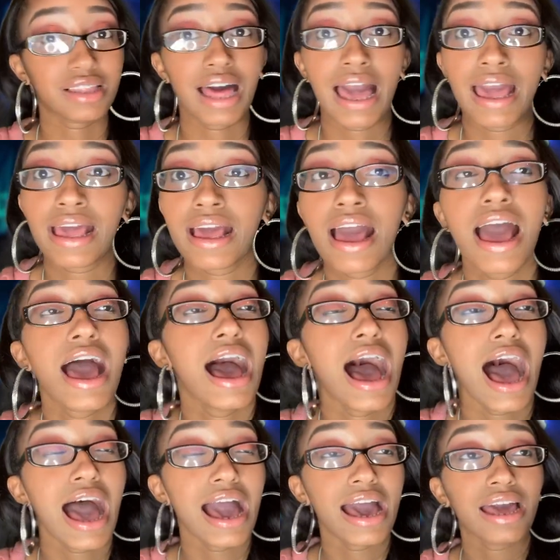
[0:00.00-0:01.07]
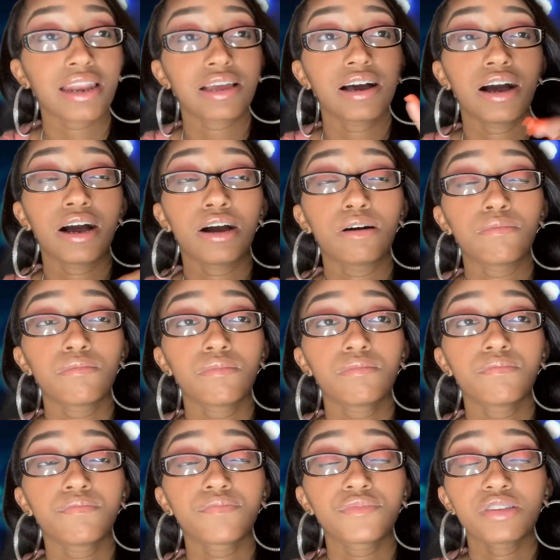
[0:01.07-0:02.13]
Like I had a um
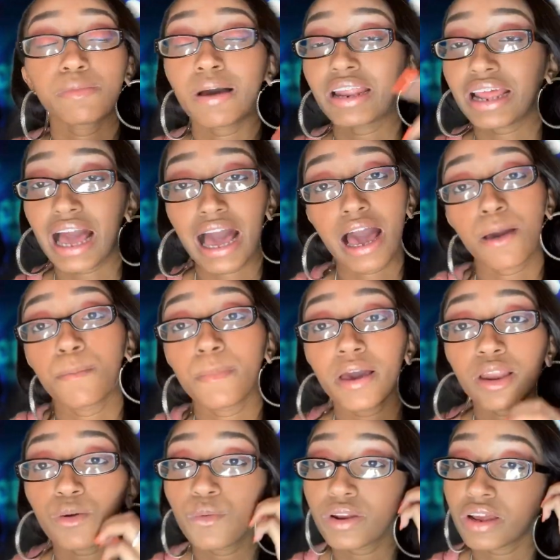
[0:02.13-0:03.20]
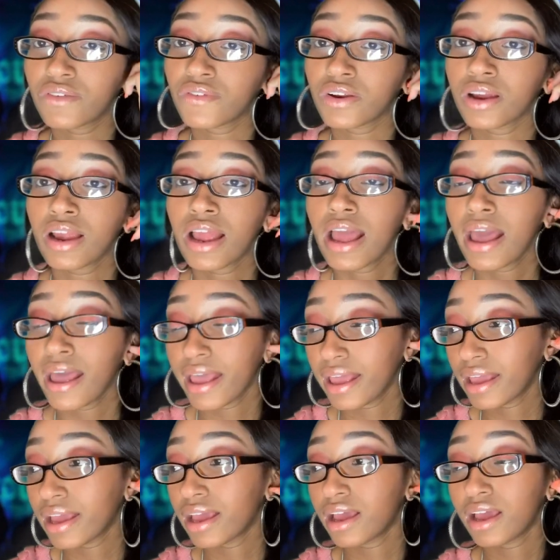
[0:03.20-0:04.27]
somebody I had met or whatever,
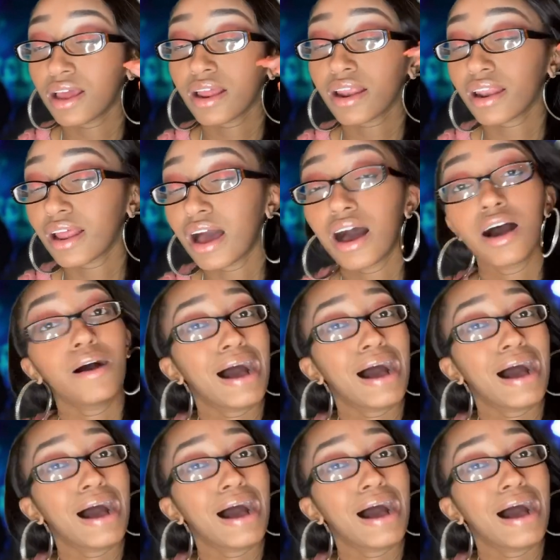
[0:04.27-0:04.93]
and uh,